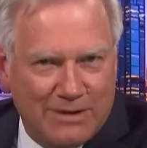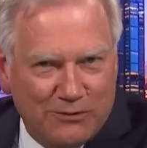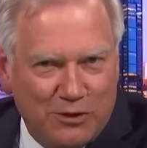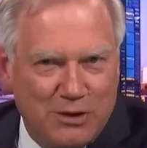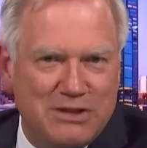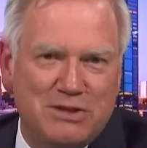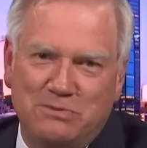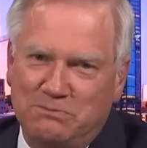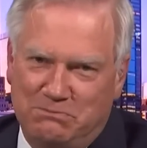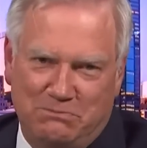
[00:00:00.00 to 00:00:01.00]
The Voice,
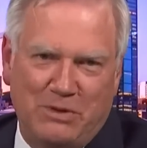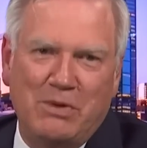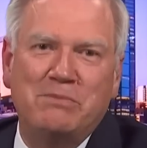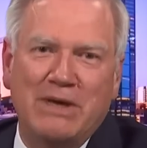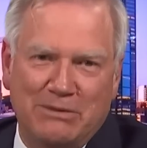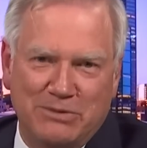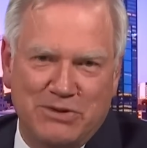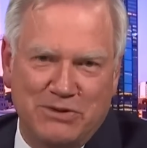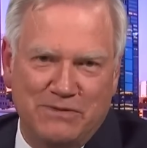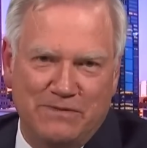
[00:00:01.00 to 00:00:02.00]
we won't be able
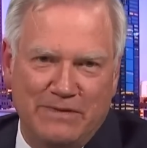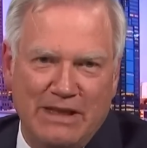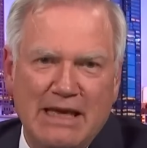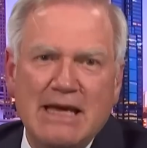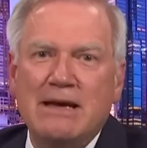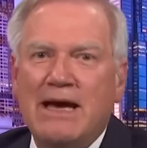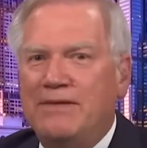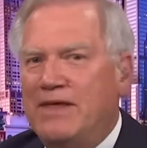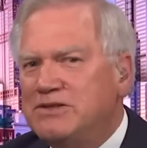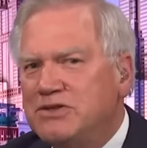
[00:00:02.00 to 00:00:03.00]
to.
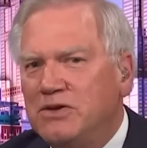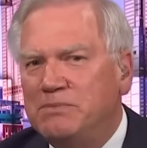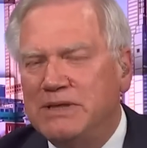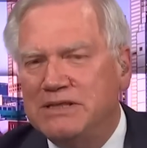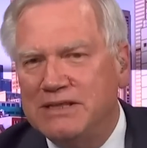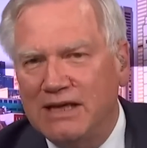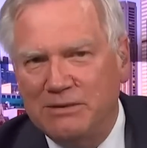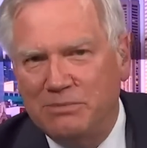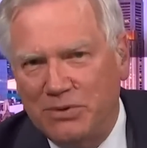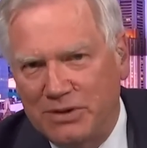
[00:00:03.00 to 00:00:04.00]
And that's not a big
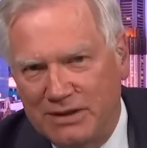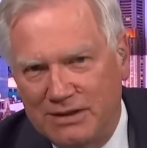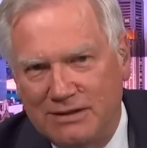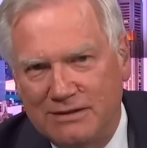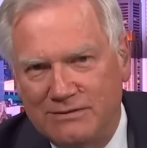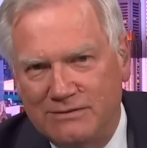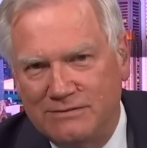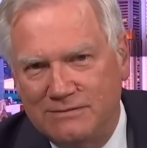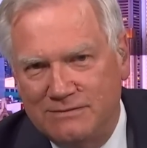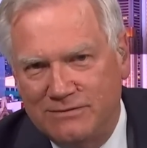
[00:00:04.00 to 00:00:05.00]
selling point
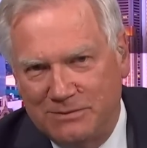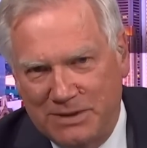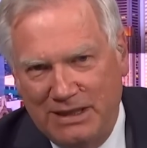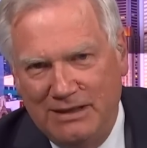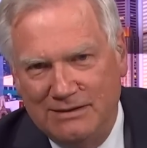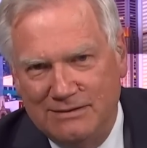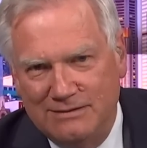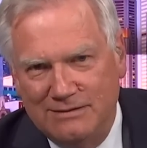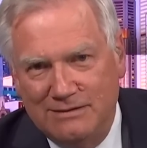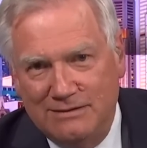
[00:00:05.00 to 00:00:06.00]
for me.
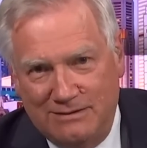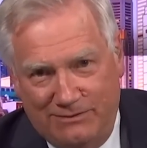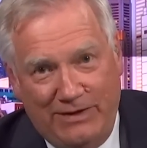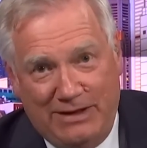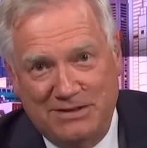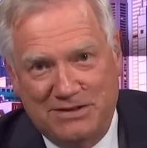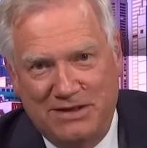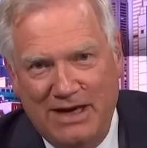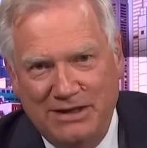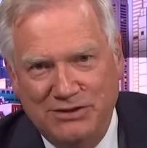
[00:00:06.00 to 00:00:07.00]
In fact, it's a
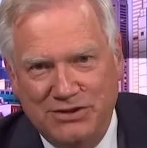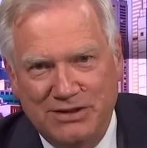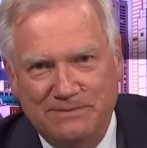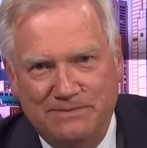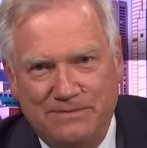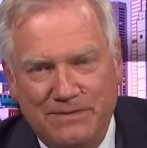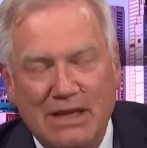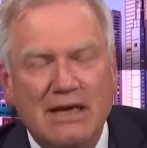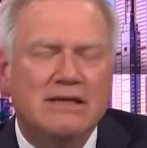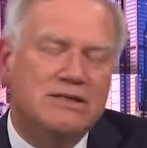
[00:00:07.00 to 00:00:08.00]
danger.
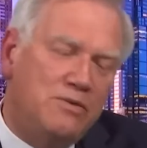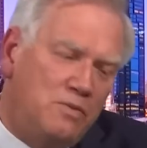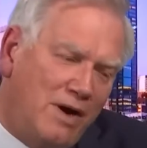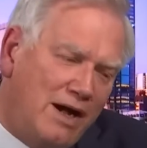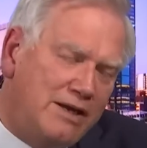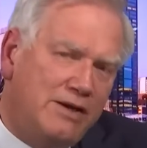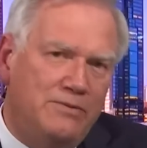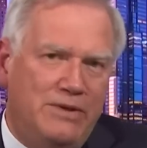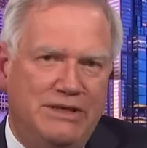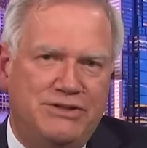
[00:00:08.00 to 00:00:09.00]
So why
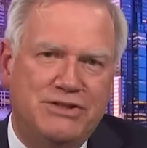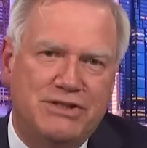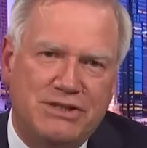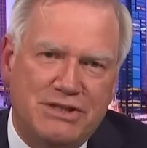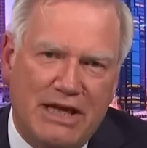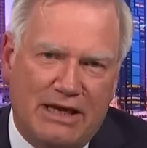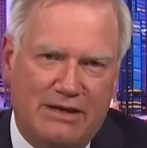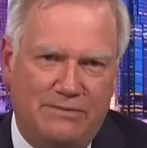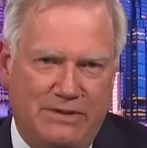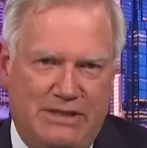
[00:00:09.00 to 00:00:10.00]
don't we just
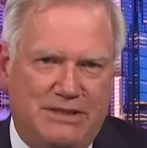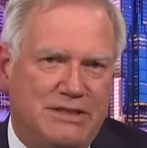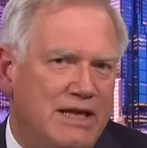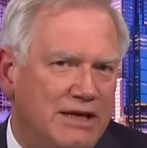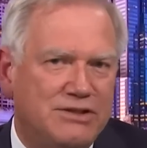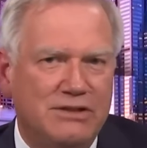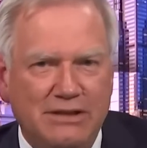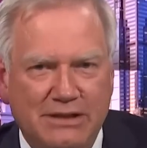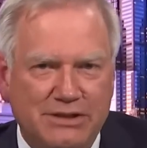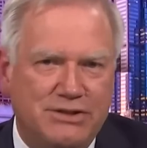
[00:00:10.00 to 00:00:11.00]
stick with this National
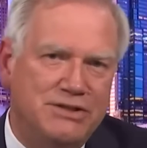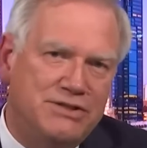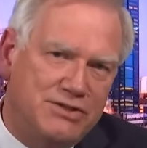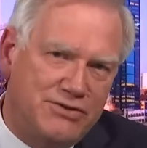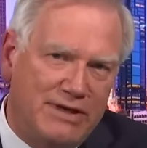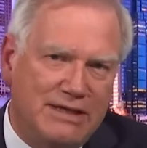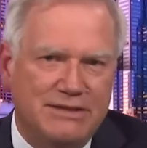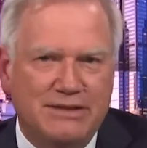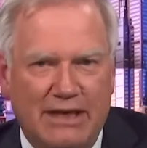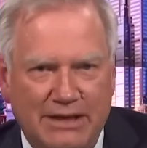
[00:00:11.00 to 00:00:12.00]
Indigenous
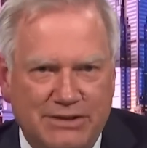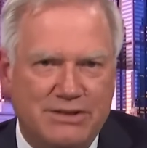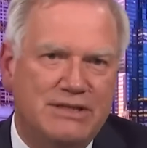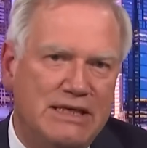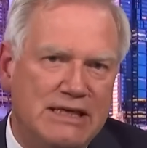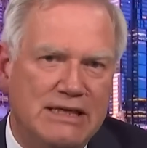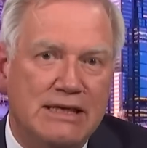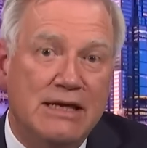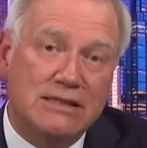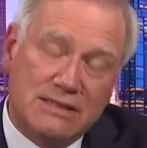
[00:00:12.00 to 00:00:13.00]
Australians Agency
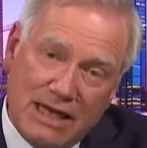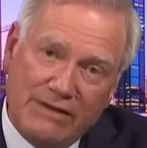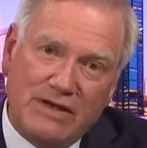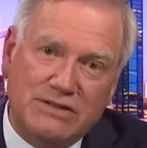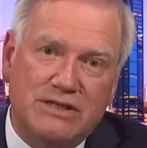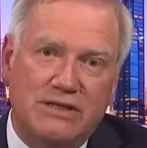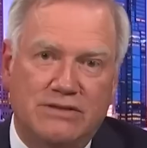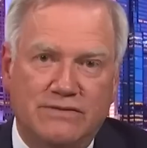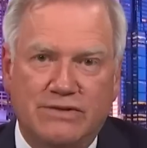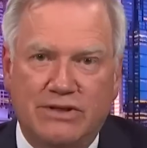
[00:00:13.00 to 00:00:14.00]
and save
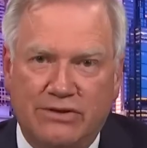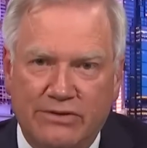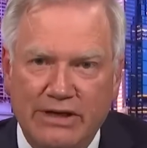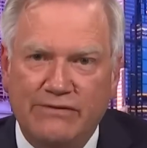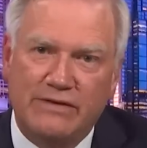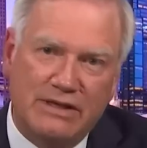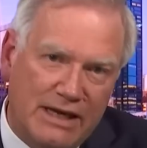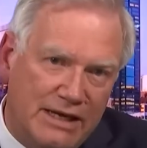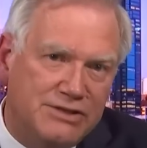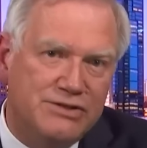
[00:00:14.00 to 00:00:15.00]
ourselves the grief, the
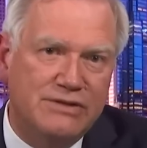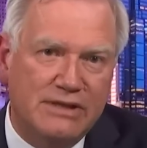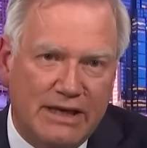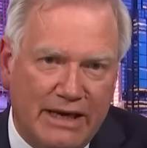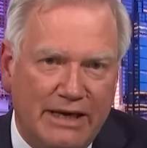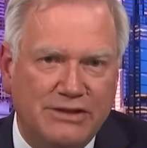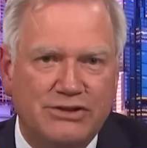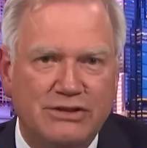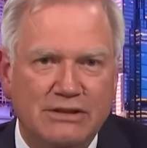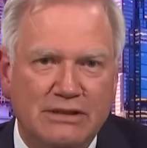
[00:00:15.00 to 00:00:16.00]
danger and the
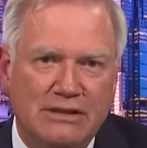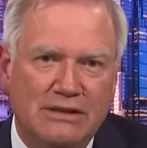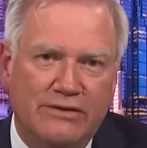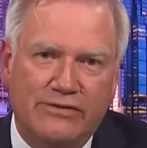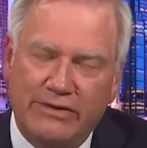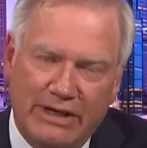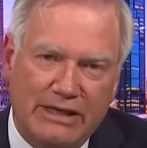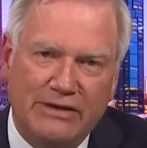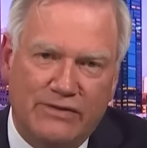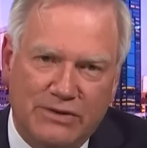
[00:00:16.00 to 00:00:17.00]
cash of
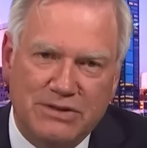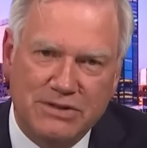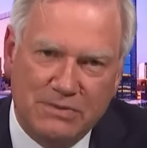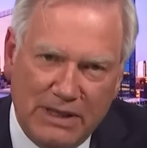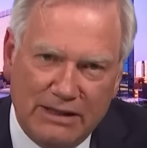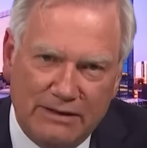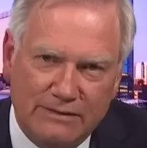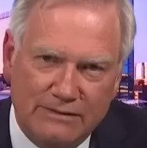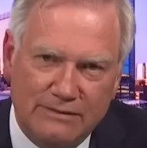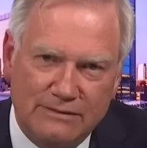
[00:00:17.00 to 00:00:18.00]
creating a Voice as well?
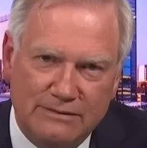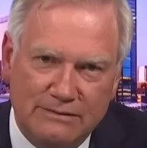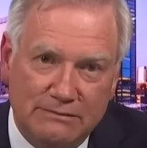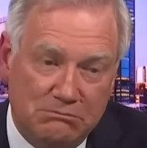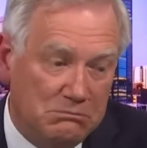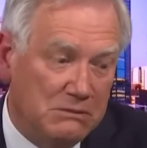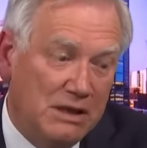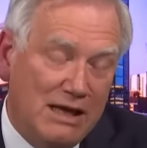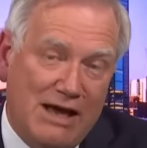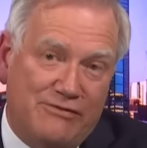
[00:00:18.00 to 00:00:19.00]

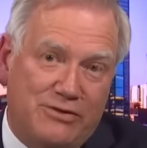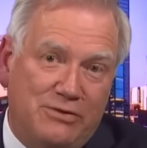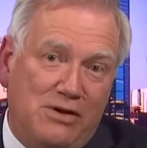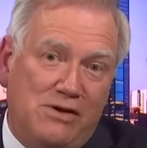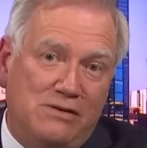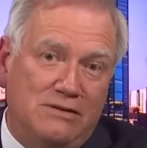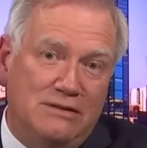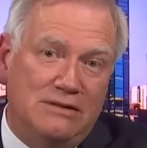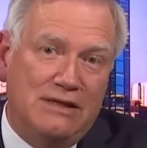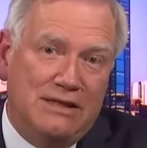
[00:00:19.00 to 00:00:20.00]
After
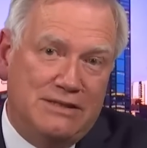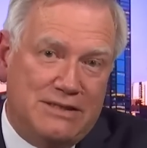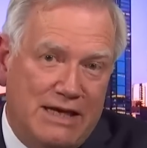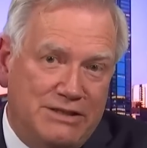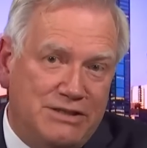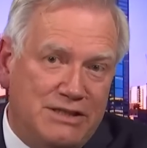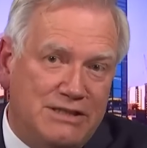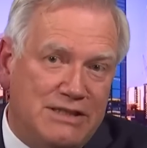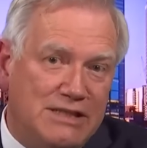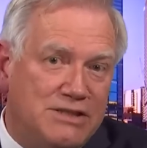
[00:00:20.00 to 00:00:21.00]
all, this agency
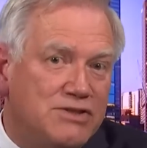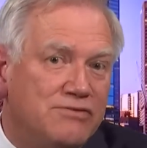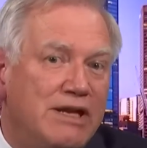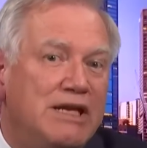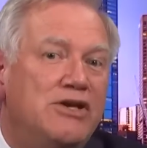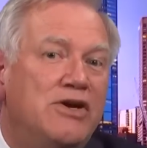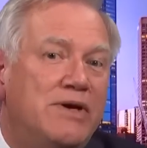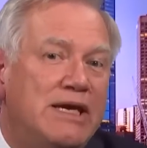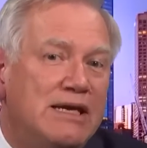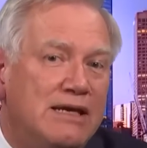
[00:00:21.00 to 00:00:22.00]
says it's already
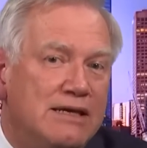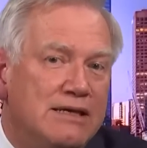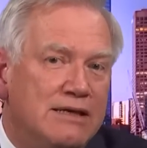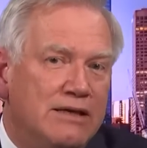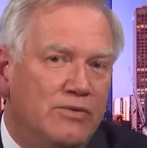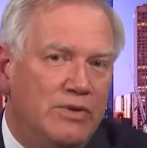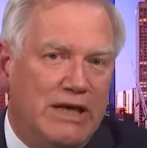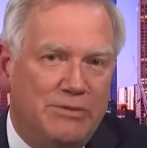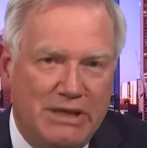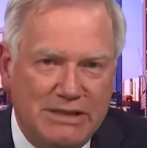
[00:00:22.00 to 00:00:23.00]
doing what
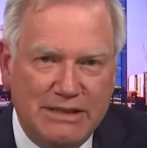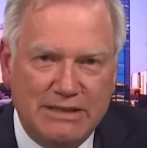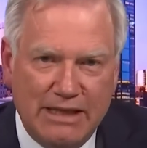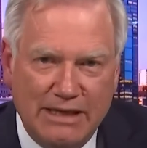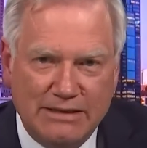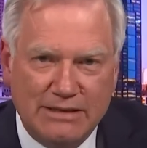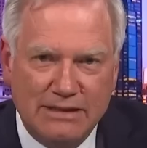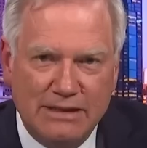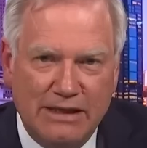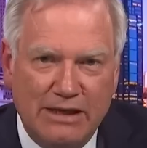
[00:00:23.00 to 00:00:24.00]
Albanese says
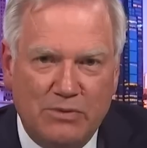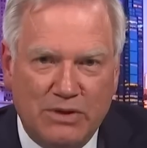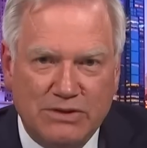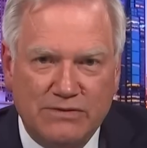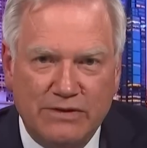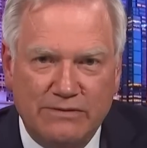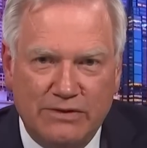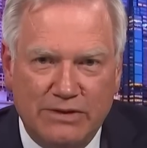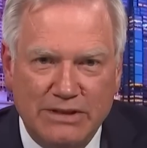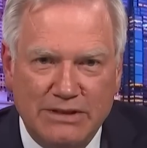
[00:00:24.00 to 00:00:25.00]
he wants for The
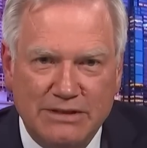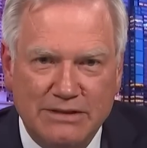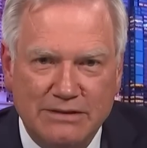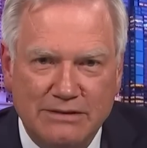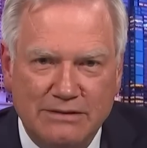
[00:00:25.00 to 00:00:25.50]
Voice.